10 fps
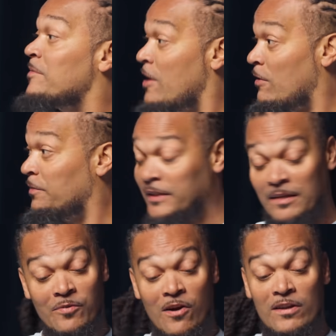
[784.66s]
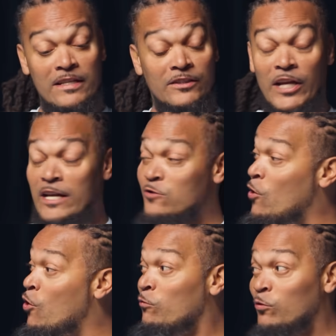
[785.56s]
the offense. They brought in Jake
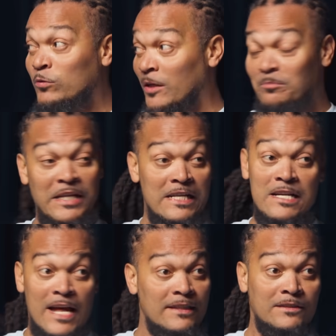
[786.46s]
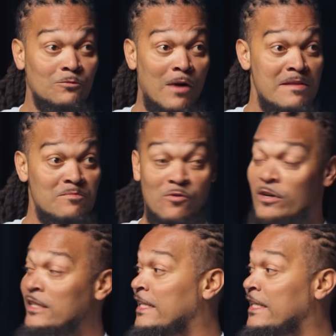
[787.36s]
Grove, who was a big, nasty white boy.